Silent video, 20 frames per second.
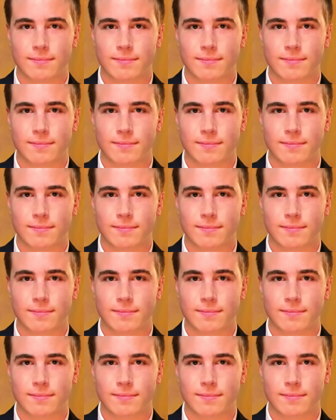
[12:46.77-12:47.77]

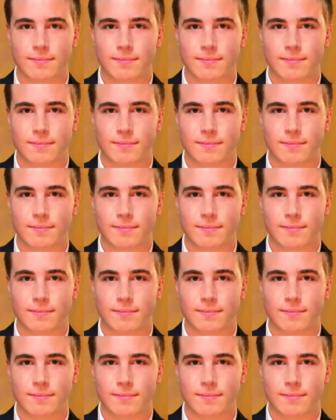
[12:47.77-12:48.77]

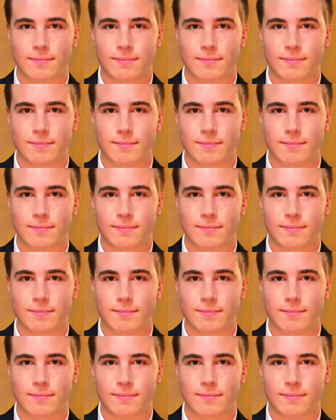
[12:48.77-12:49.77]
(no lip movement)